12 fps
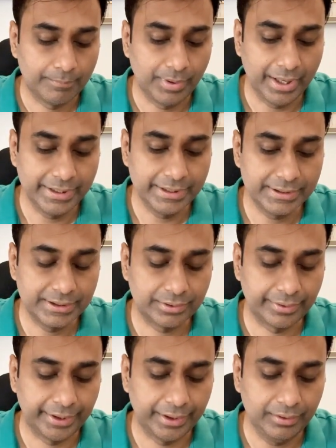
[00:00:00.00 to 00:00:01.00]
minus
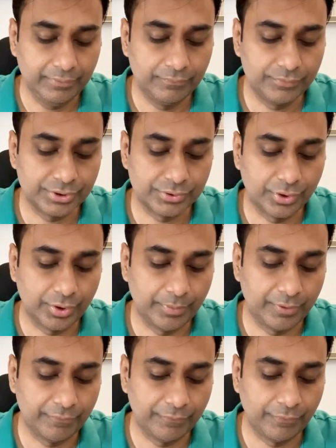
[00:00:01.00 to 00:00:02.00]
3, which is going to
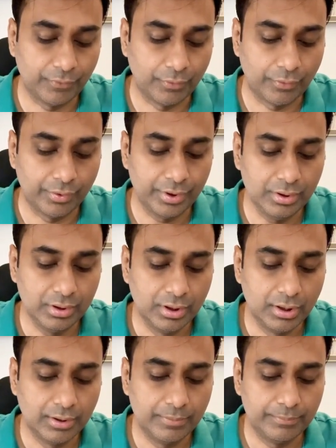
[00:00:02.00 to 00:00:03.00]
be 4,
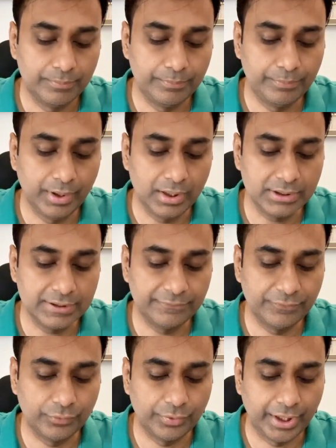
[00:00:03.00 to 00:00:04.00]
plus
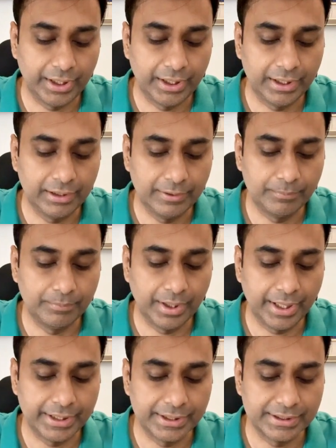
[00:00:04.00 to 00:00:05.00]
14
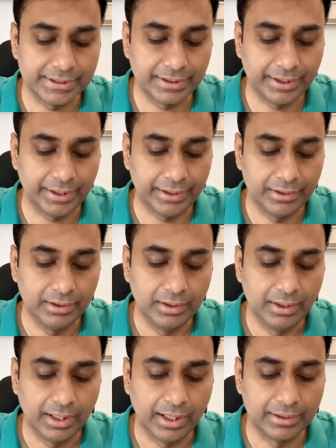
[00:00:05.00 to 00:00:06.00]
minus 3,
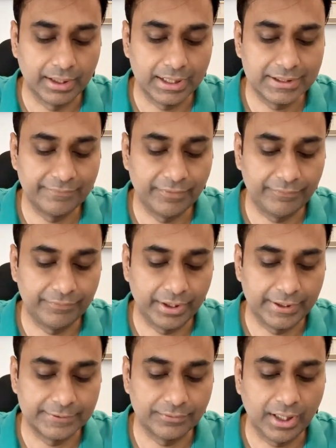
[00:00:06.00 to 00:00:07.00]
and that's
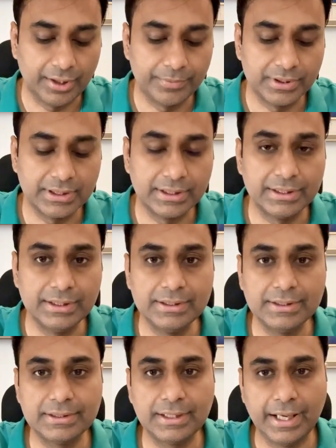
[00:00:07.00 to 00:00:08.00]
15. So that means in
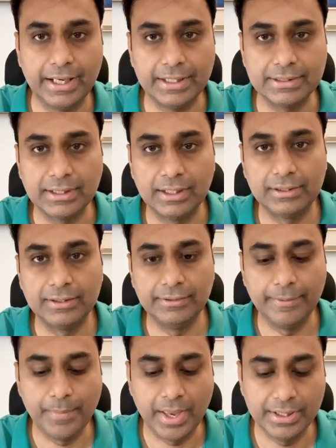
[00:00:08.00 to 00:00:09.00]
this case, the
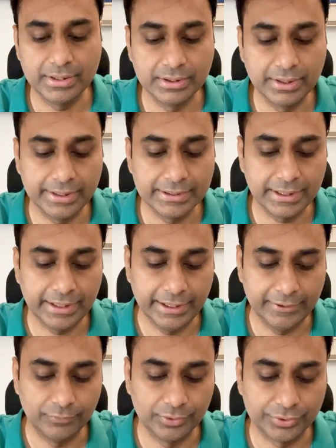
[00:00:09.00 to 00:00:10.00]
remainder is
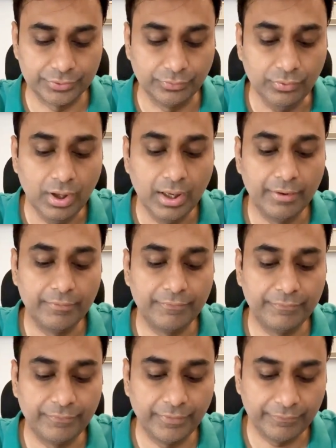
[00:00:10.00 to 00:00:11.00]
equal to
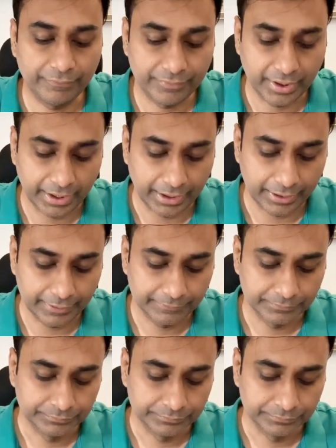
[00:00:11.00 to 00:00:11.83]
15.